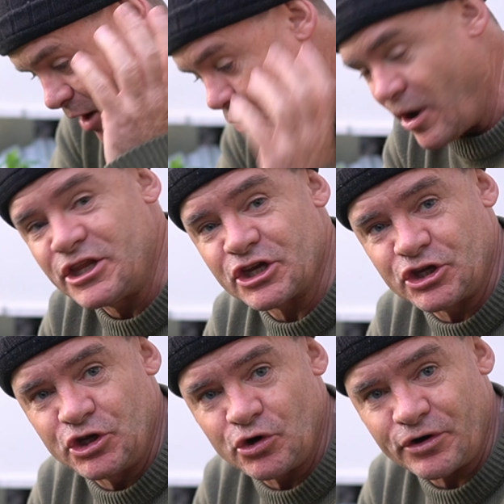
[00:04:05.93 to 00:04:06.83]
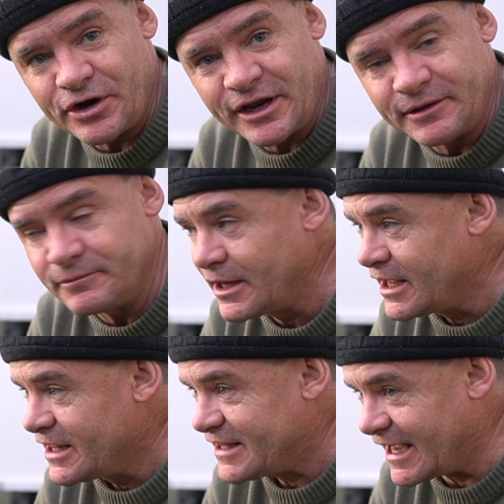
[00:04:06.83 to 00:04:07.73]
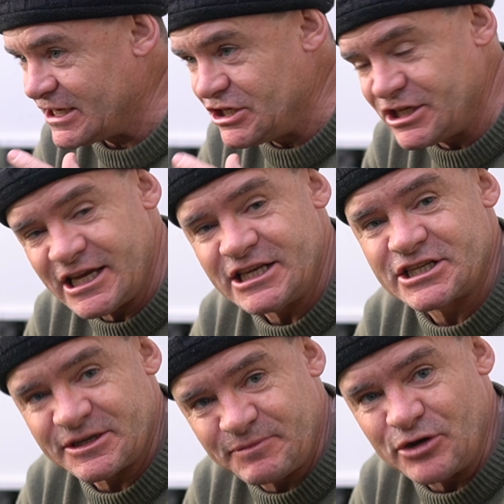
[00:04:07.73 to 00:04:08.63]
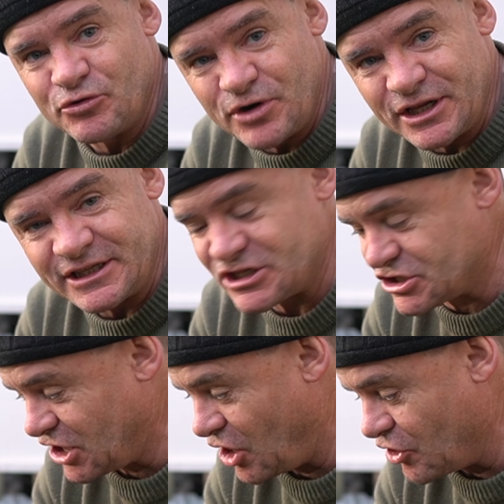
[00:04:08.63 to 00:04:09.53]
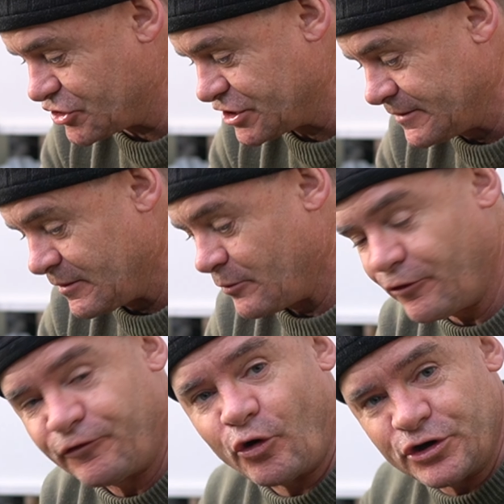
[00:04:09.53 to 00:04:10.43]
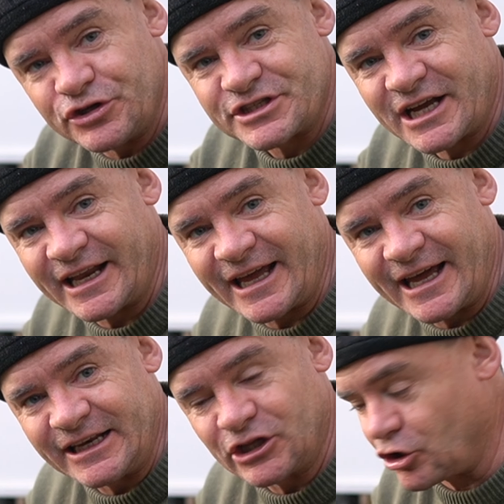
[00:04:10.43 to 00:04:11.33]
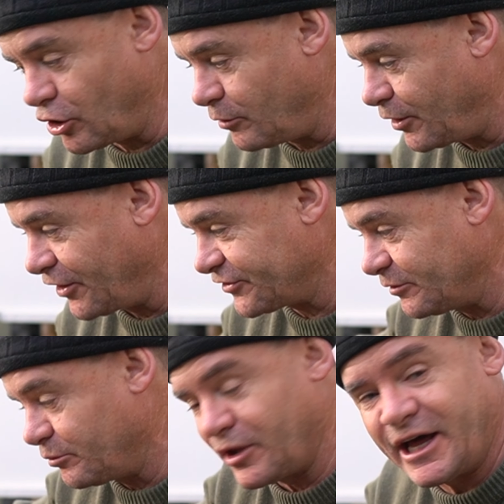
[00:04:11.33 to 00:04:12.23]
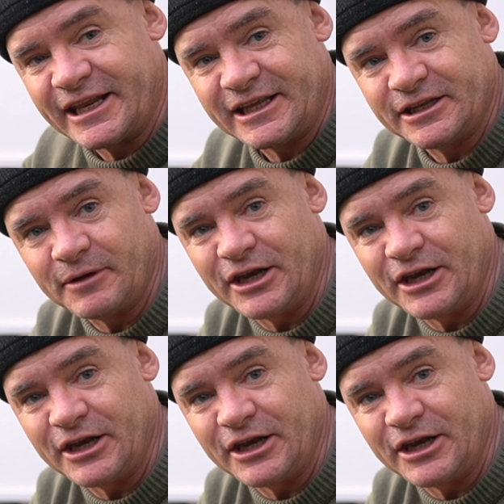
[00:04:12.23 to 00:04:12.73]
And when you're curing them, they need to be really soaked before you start adding the compost and planting in them.